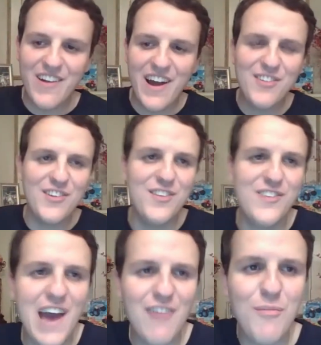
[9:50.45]
Now's a
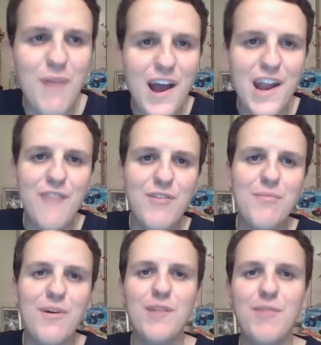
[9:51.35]
good time to remind
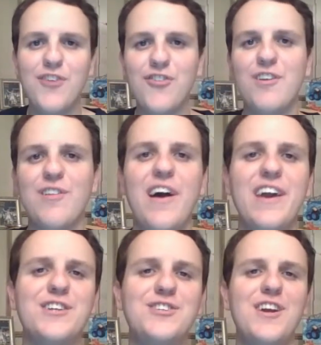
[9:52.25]
everybody, make sure you
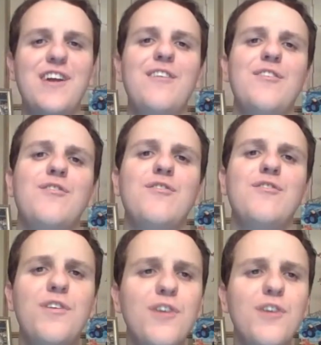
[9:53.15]
like and share this
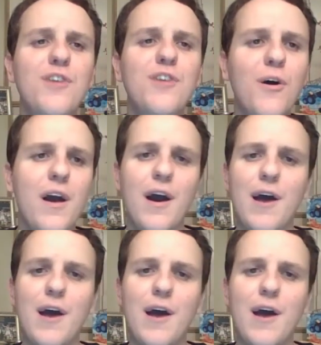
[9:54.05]
video